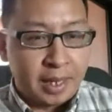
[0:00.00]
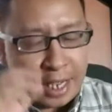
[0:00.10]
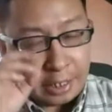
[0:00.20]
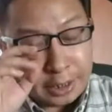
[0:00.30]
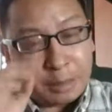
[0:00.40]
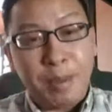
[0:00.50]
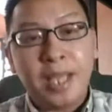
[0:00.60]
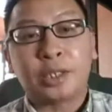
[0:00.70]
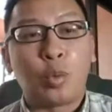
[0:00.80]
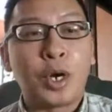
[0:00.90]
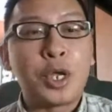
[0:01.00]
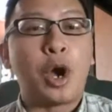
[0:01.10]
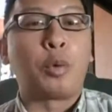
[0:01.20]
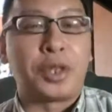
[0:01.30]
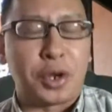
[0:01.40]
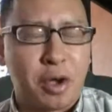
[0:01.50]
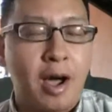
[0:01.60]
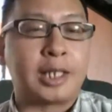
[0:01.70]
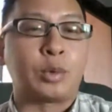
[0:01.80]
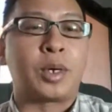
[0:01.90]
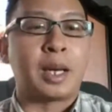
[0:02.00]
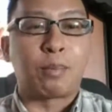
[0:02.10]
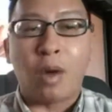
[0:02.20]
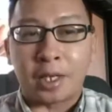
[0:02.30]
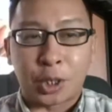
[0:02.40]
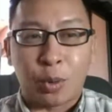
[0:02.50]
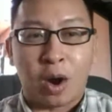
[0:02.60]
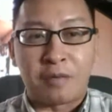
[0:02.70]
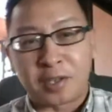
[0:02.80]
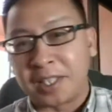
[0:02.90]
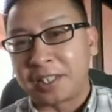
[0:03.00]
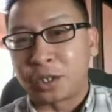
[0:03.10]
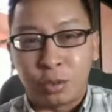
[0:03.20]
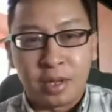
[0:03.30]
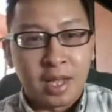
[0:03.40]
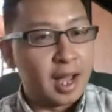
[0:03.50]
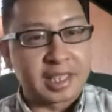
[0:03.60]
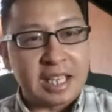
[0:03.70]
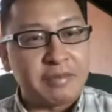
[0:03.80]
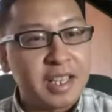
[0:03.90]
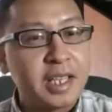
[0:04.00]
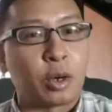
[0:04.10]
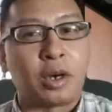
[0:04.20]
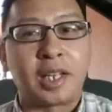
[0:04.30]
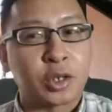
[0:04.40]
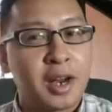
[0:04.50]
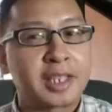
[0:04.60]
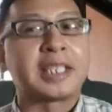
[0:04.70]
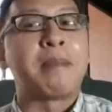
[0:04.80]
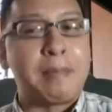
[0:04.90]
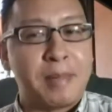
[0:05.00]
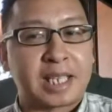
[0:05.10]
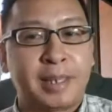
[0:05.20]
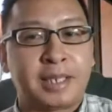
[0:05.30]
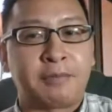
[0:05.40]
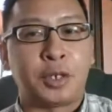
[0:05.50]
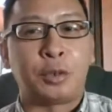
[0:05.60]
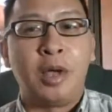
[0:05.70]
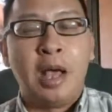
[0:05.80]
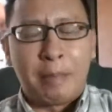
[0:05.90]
Now, it just depends on where you are with your costs and what kind of products you are. If you're selling a TV or electronics, that might be expensive to you.